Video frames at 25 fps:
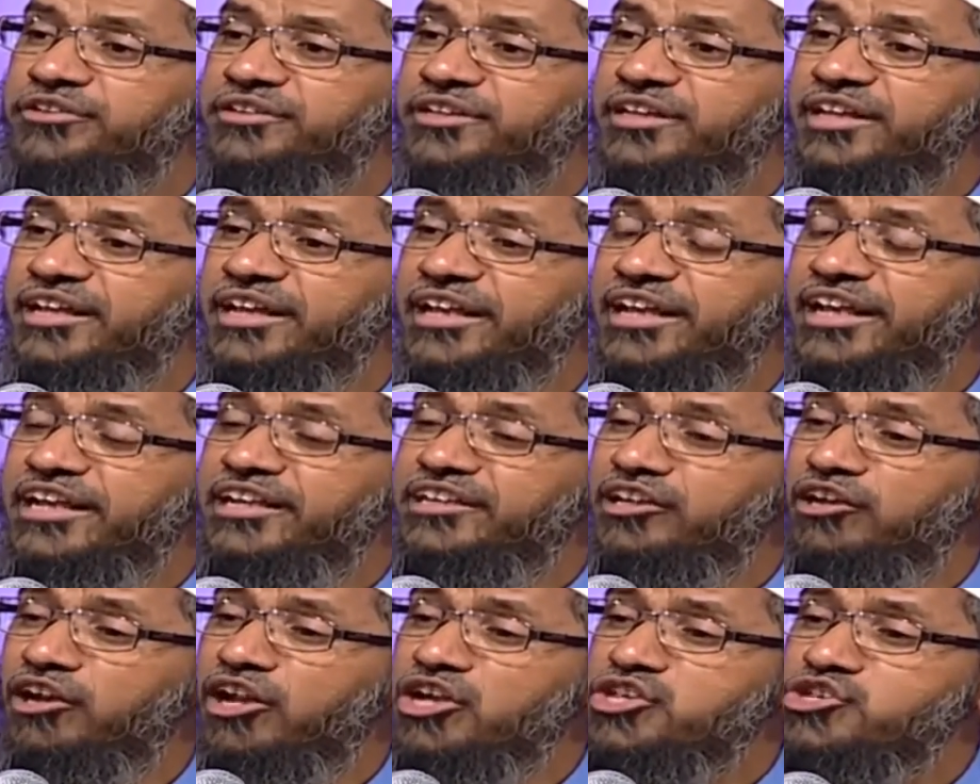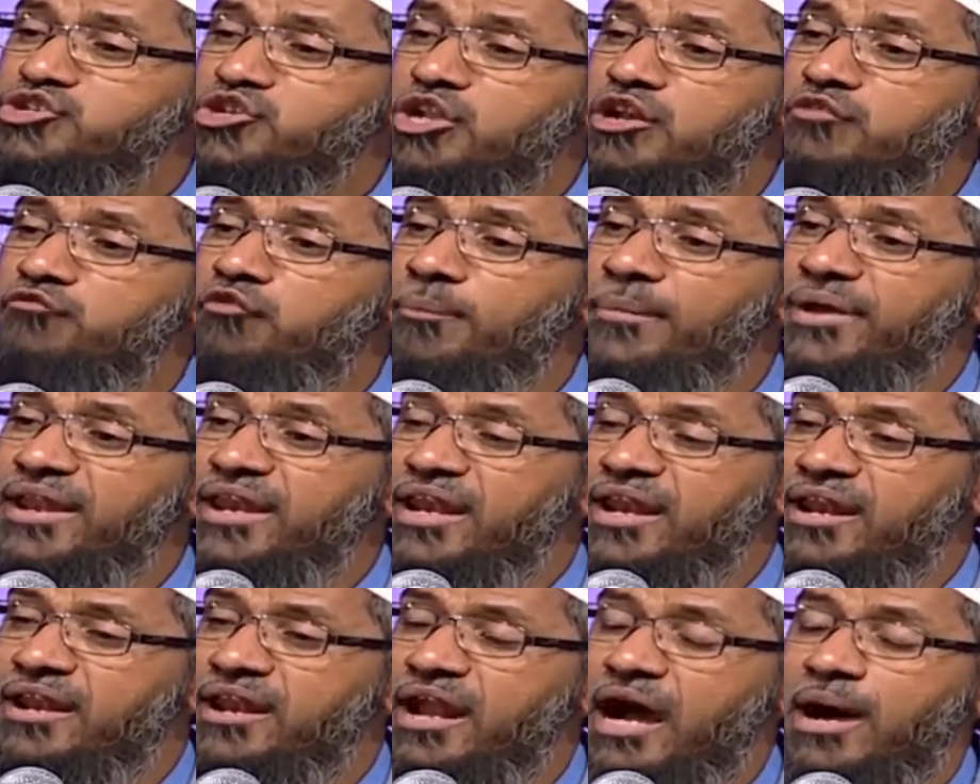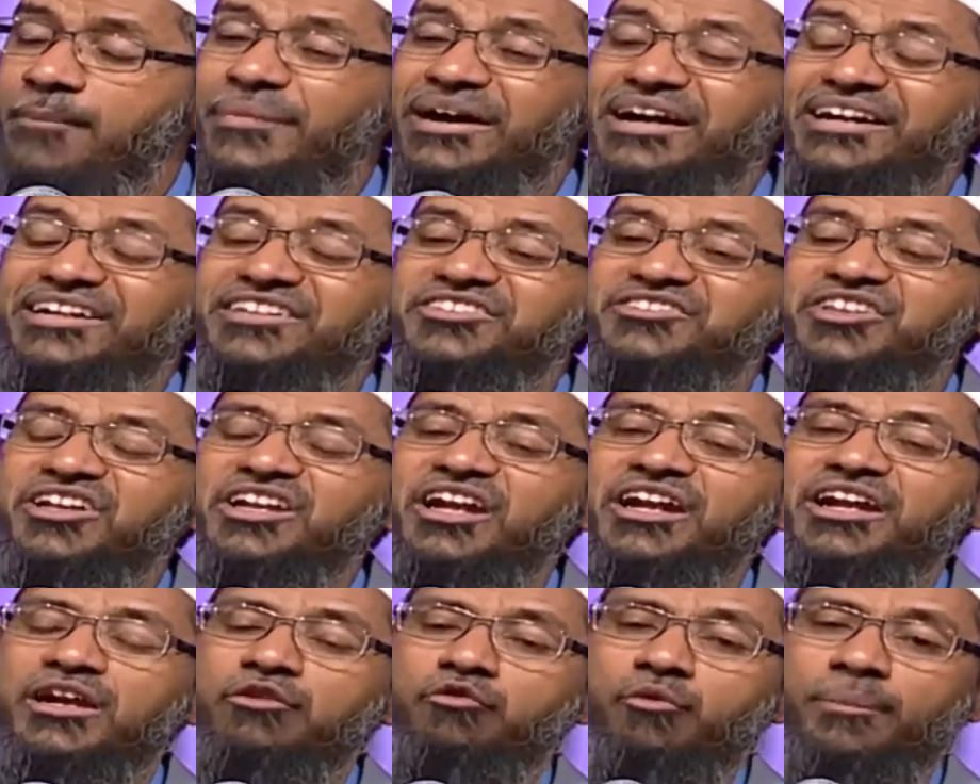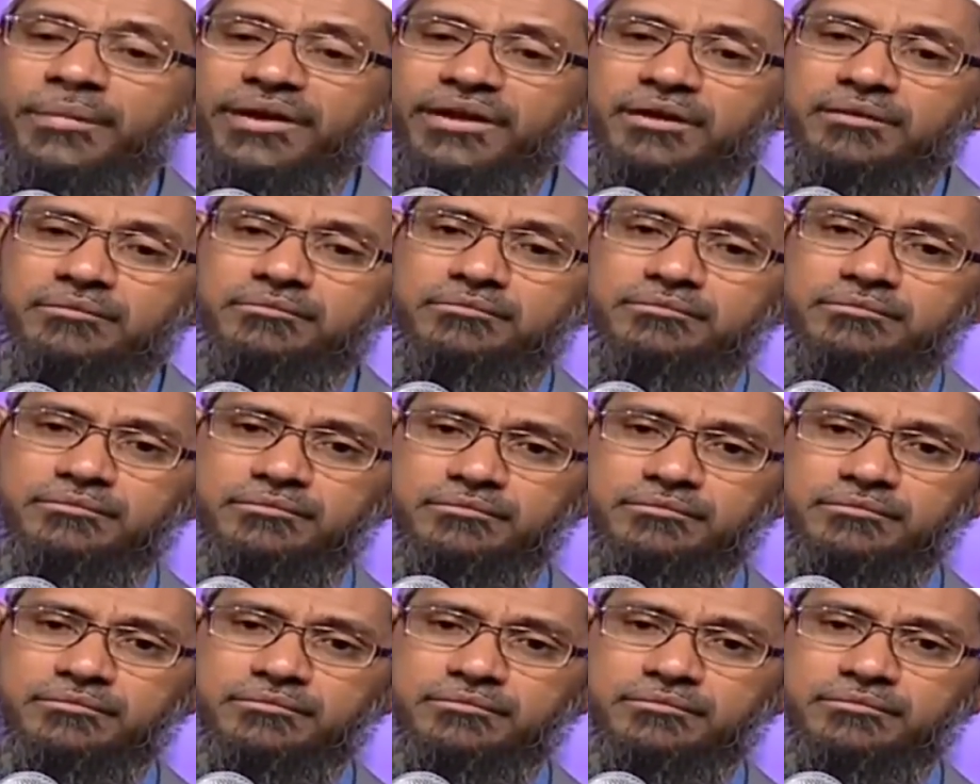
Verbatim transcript: the most intellectual woman amongst the learned